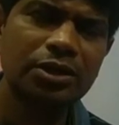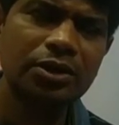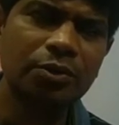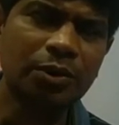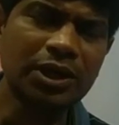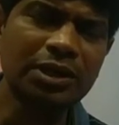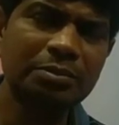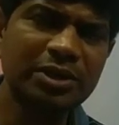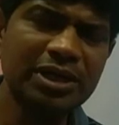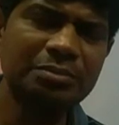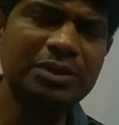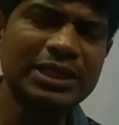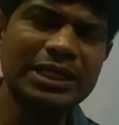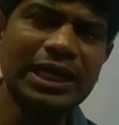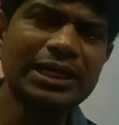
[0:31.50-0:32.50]
What I mean
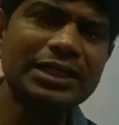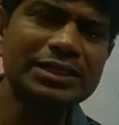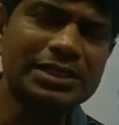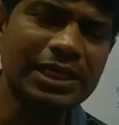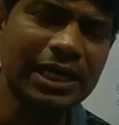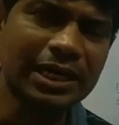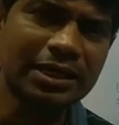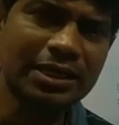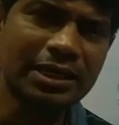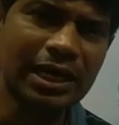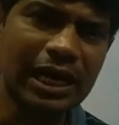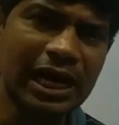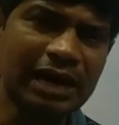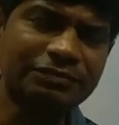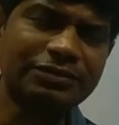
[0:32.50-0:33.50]
by that is that
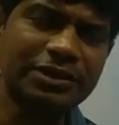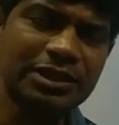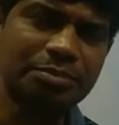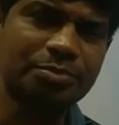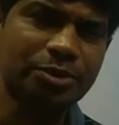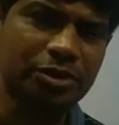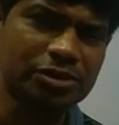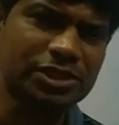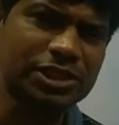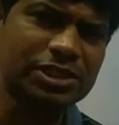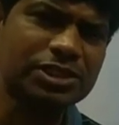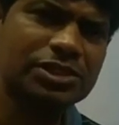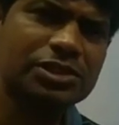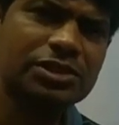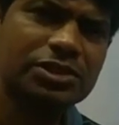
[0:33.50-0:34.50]
after the
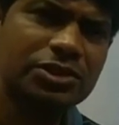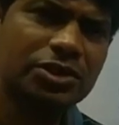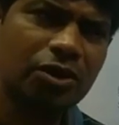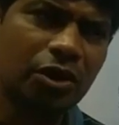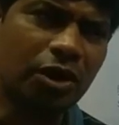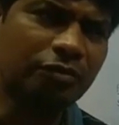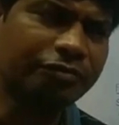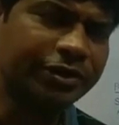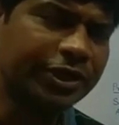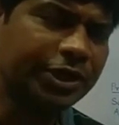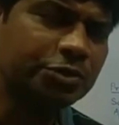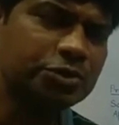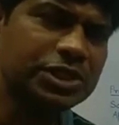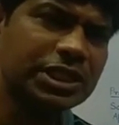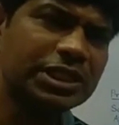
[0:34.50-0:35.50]
process of
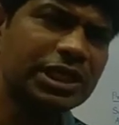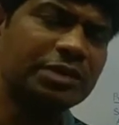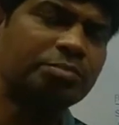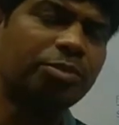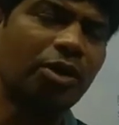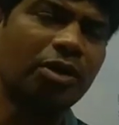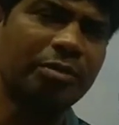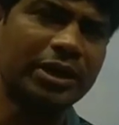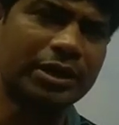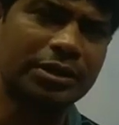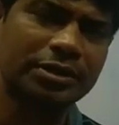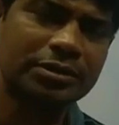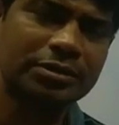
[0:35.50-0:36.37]
inducing the employment